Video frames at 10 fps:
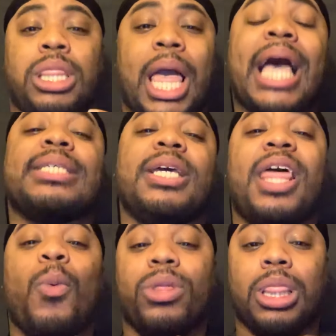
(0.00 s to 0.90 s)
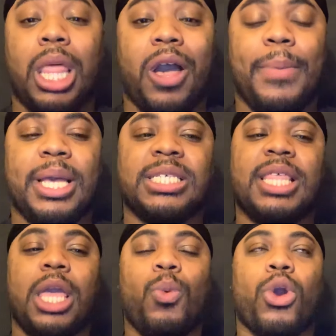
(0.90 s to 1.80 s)
love, because
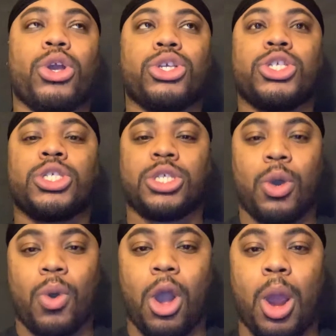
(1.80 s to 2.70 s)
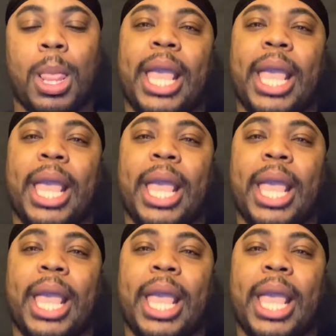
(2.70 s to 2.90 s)
they work so hard.